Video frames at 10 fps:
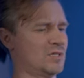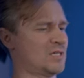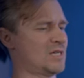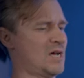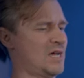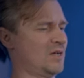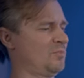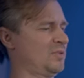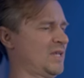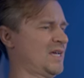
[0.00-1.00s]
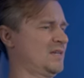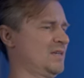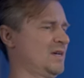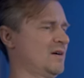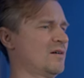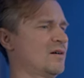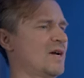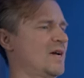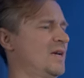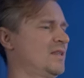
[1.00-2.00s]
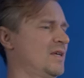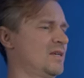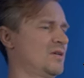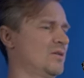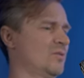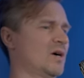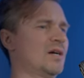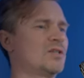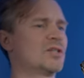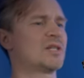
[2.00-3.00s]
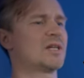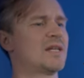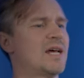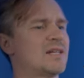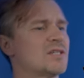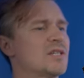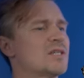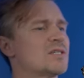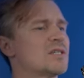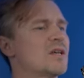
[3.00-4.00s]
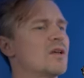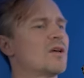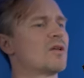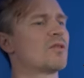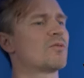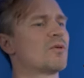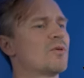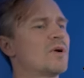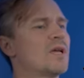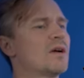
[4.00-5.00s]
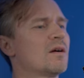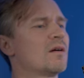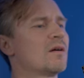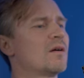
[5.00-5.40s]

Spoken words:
style plate here, and then you just attach this through here,